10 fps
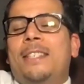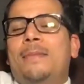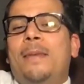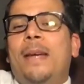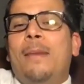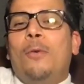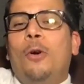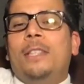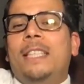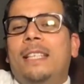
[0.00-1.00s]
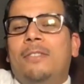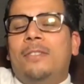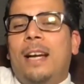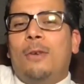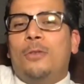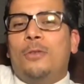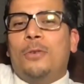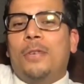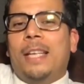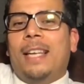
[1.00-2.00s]
maybe I'm old enough now
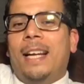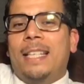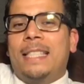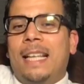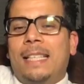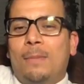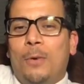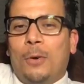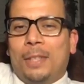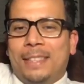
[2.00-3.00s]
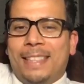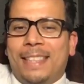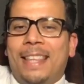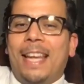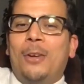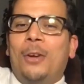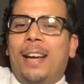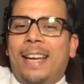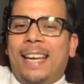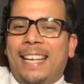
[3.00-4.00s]
to realize that I'm old. Thank you,
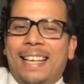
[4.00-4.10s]
Yaqeen.